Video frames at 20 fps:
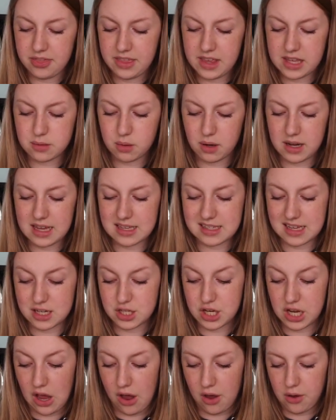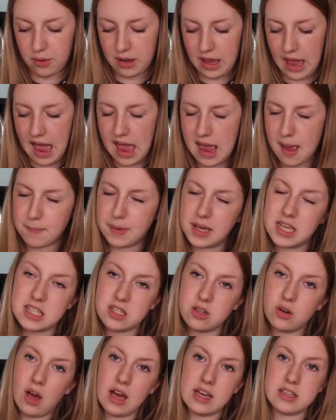this one is actually okay, but
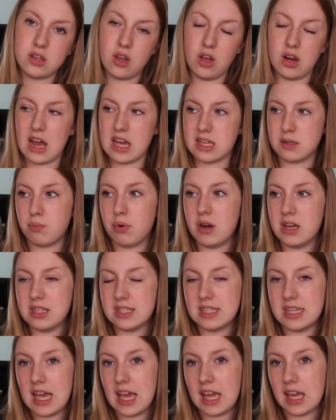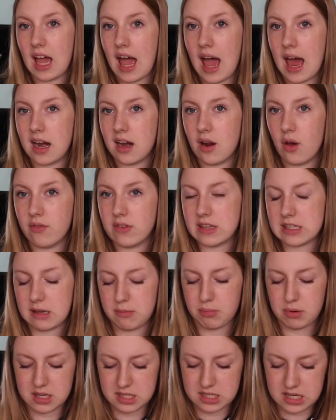it's not as good as Pritt Stick, and
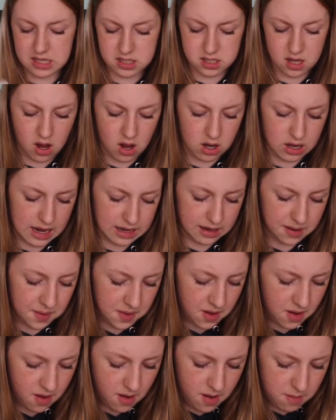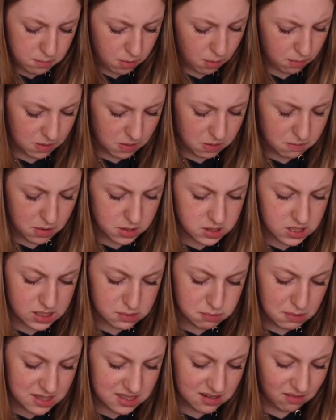obviously Pritt Sticks are like probably the most
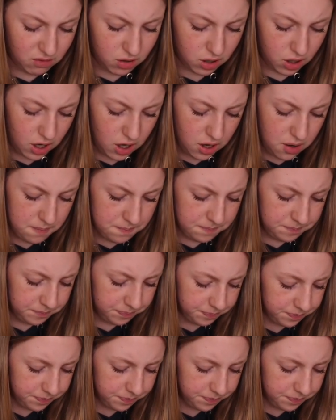expensive glue.